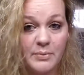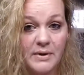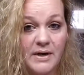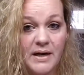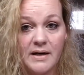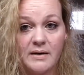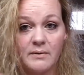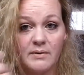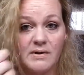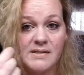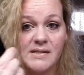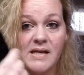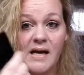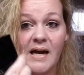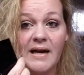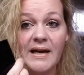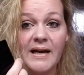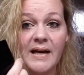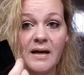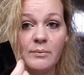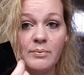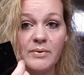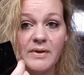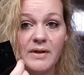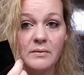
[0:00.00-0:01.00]
But anyways, I
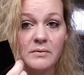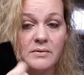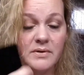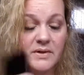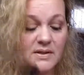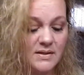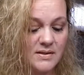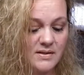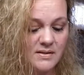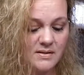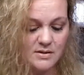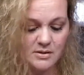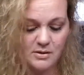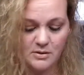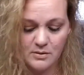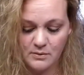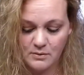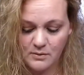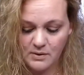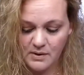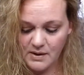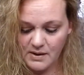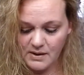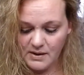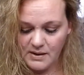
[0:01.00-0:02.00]
got to play with this
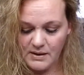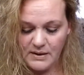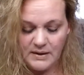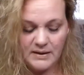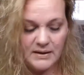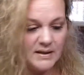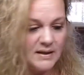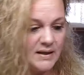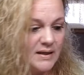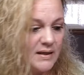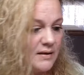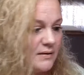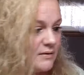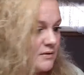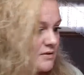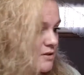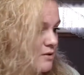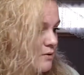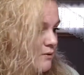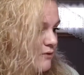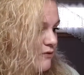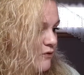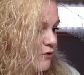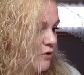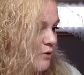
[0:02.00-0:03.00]
to get
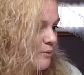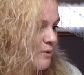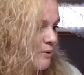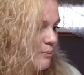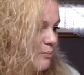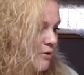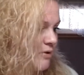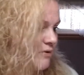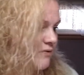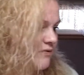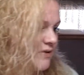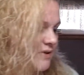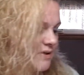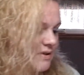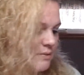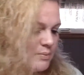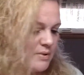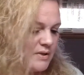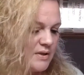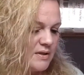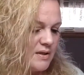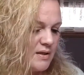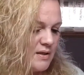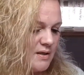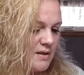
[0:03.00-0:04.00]
to form a perfect
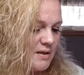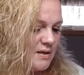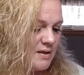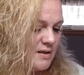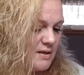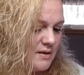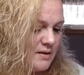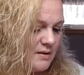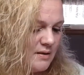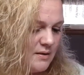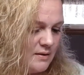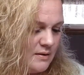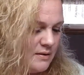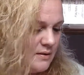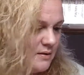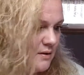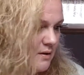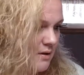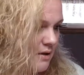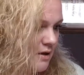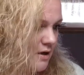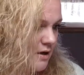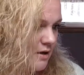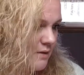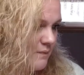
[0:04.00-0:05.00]
opinion on it.
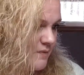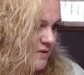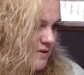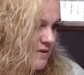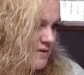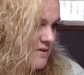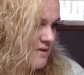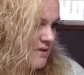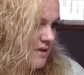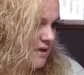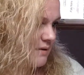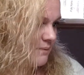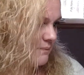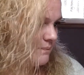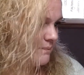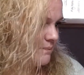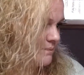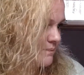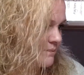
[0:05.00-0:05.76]
Let's see.